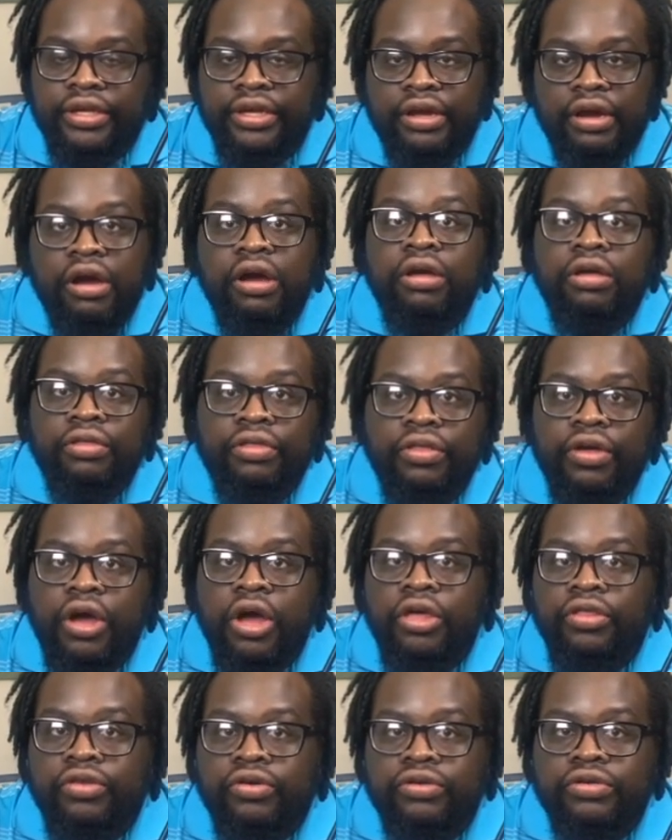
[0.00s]

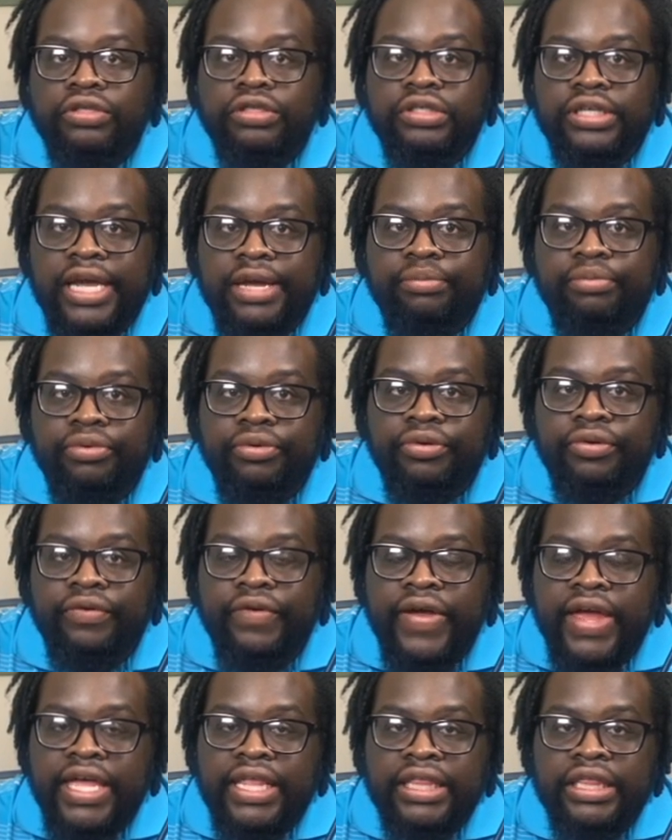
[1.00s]
all those type of
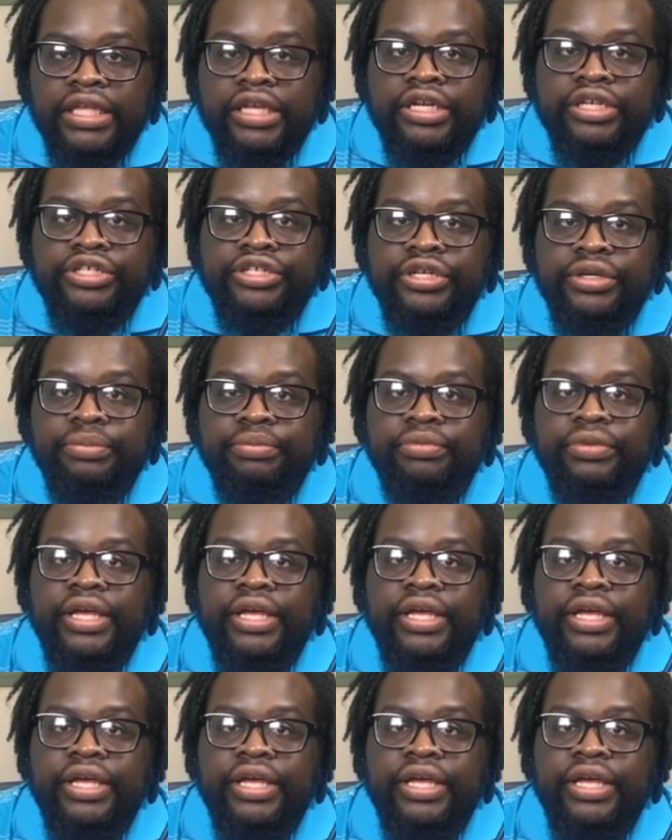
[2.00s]
leadership.